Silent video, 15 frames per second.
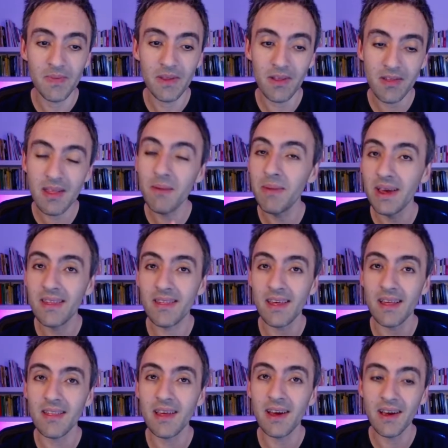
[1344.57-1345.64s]
Does that make
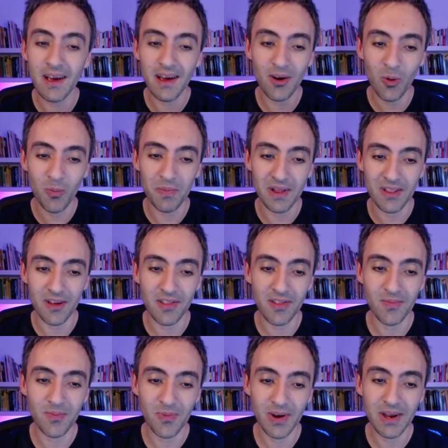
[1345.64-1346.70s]
sense? I hope it
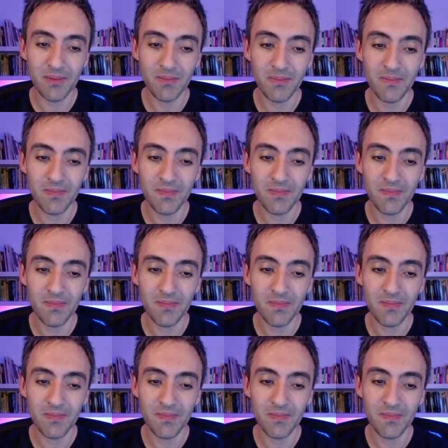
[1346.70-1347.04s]
does, right?